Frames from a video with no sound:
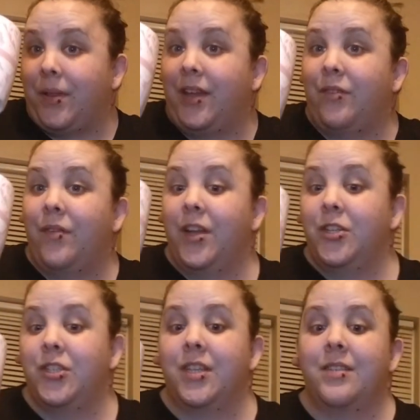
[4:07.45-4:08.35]
I plan to
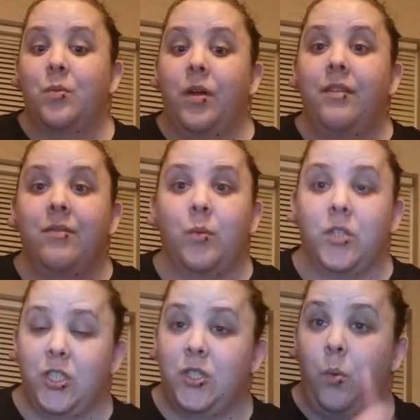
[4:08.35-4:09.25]
finish this one,
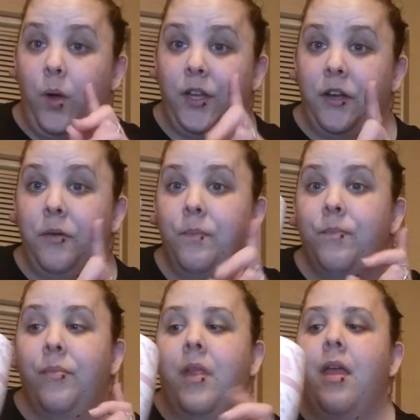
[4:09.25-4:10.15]
which is the 1
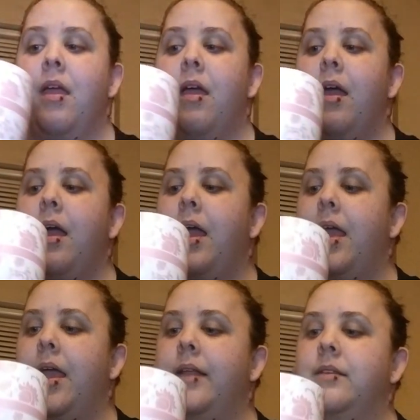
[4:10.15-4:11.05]
year,
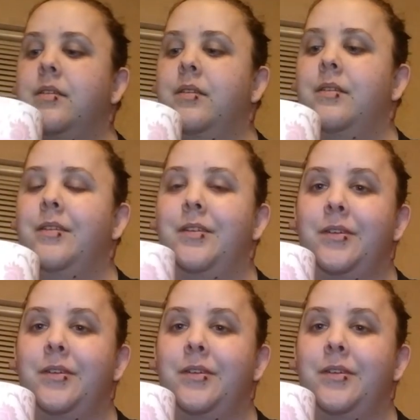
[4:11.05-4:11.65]
and